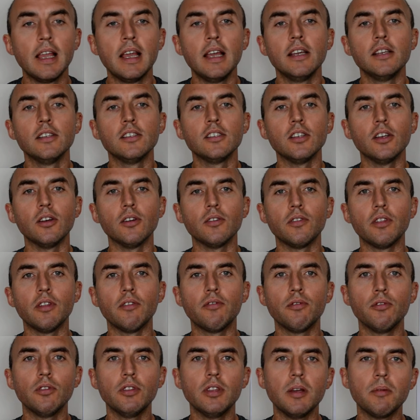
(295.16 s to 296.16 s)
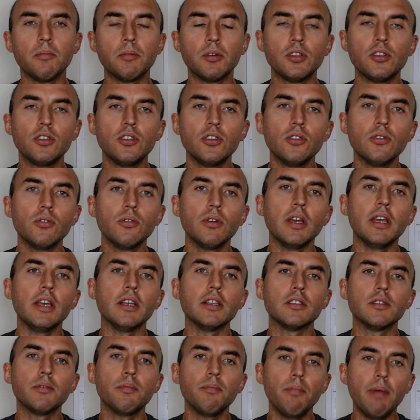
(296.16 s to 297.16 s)
So the food number 2
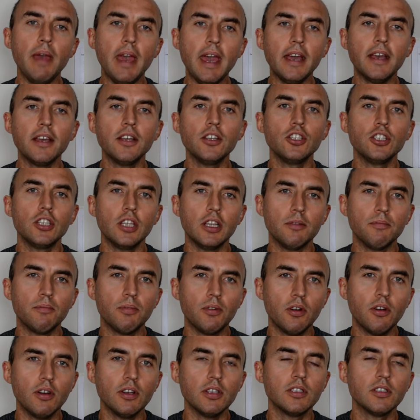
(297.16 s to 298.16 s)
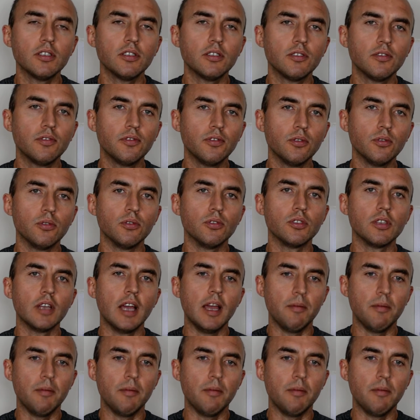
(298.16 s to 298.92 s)
is packaged and processed foods.